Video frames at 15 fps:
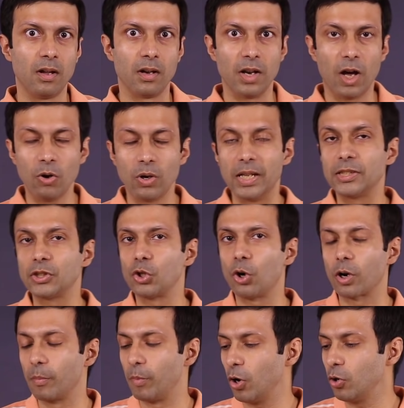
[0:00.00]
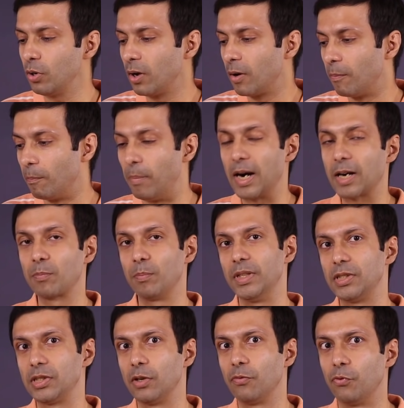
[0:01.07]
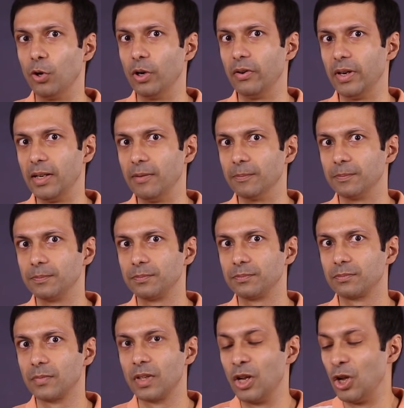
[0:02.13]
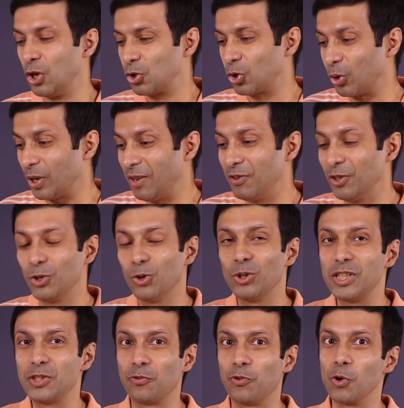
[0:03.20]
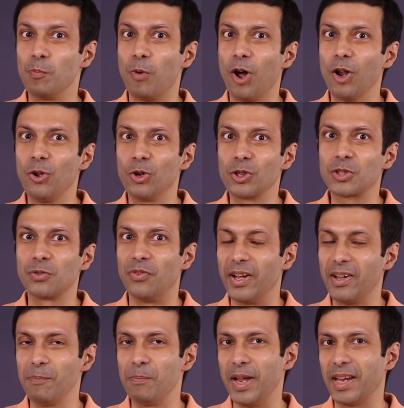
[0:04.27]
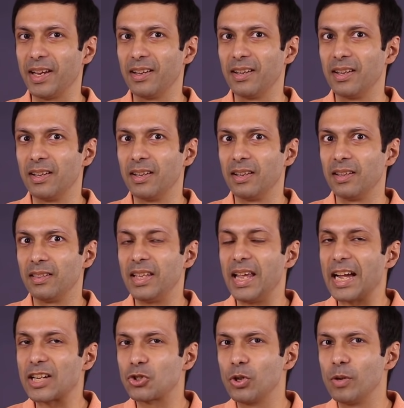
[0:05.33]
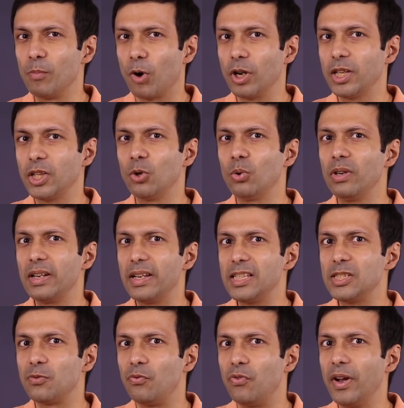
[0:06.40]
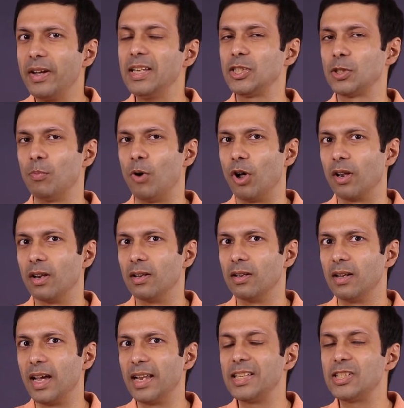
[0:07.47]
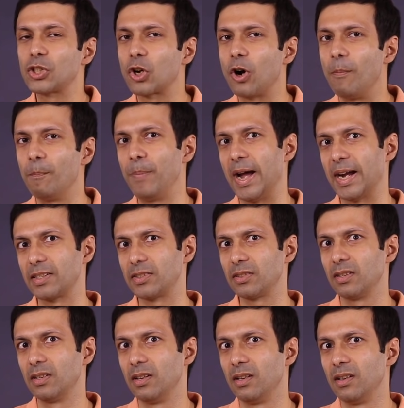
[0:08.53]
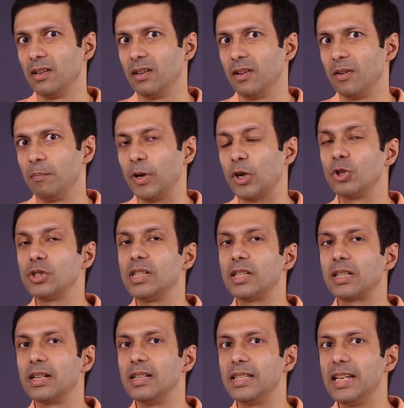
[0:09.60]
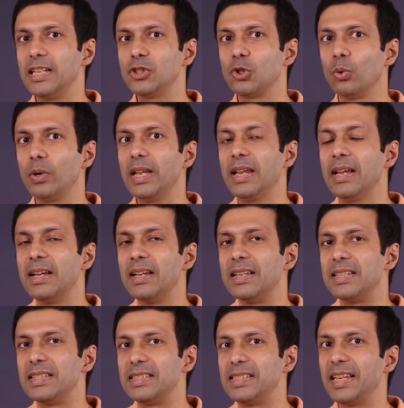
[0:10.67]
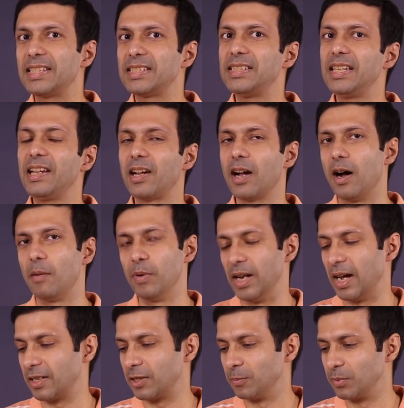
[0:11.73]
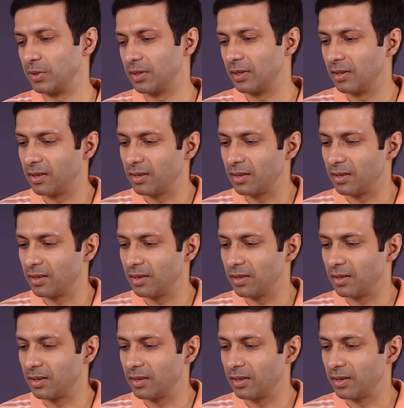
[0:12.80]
Now let's talk about Buckminster fullerene. So even though this football looks very big, the actual molecule is very small and it's compact because it contains only 60 carbon atoms.